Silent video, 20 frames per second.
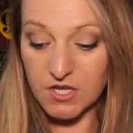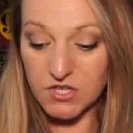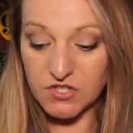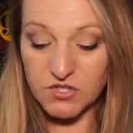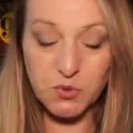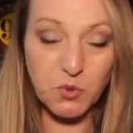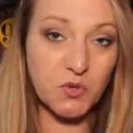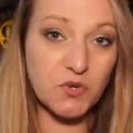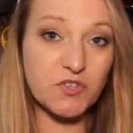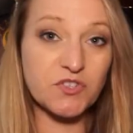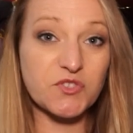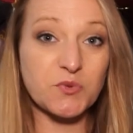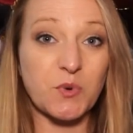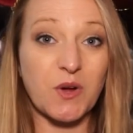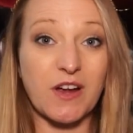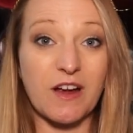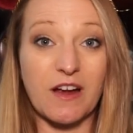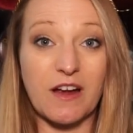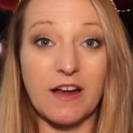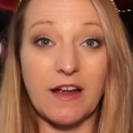stores
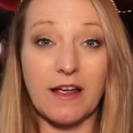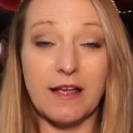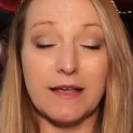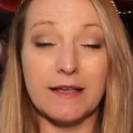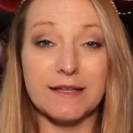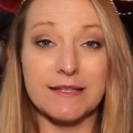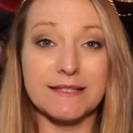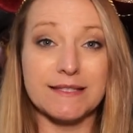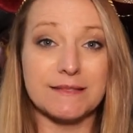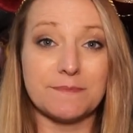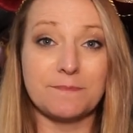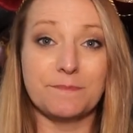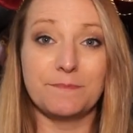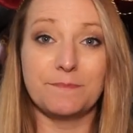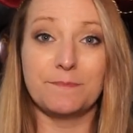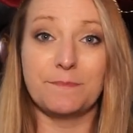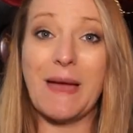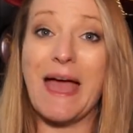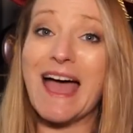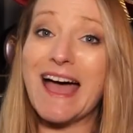where it's
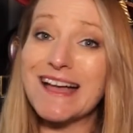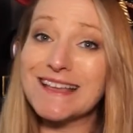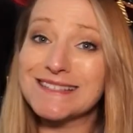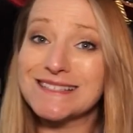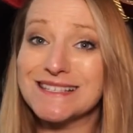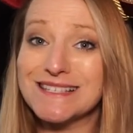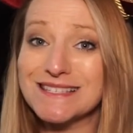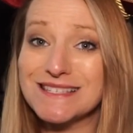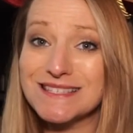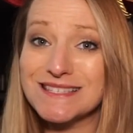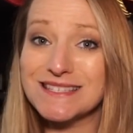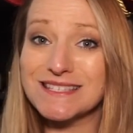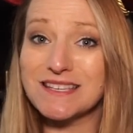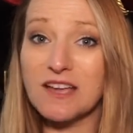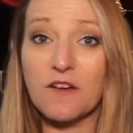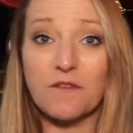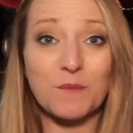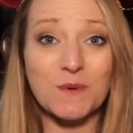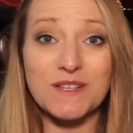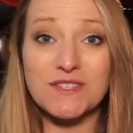past season
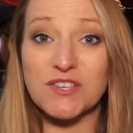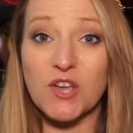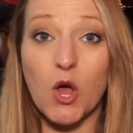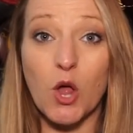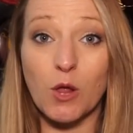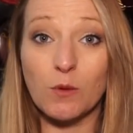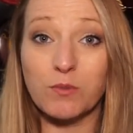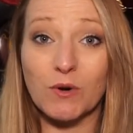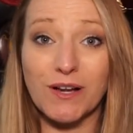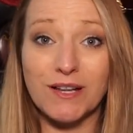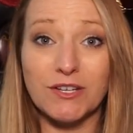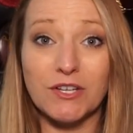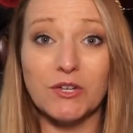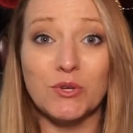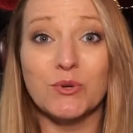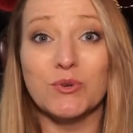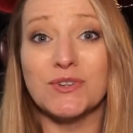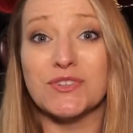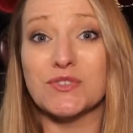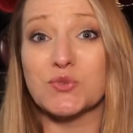stuff, but it's all brand
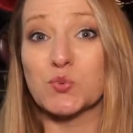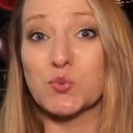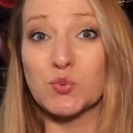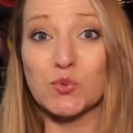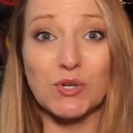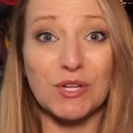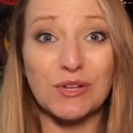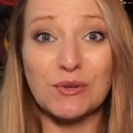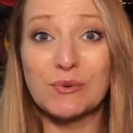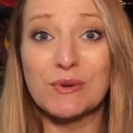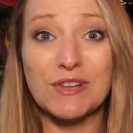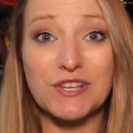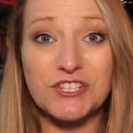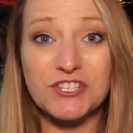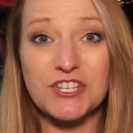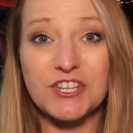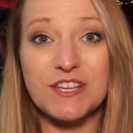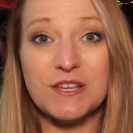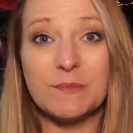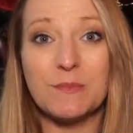new and it's really, really
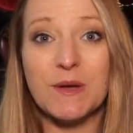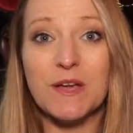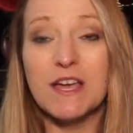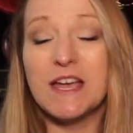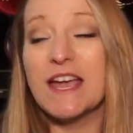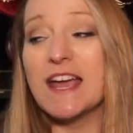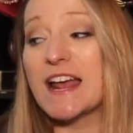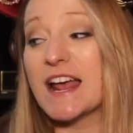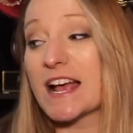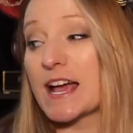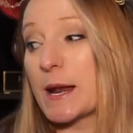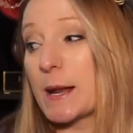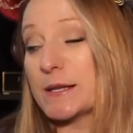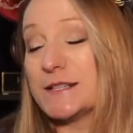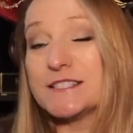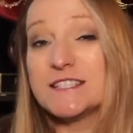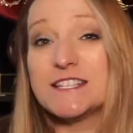cheap. And I got a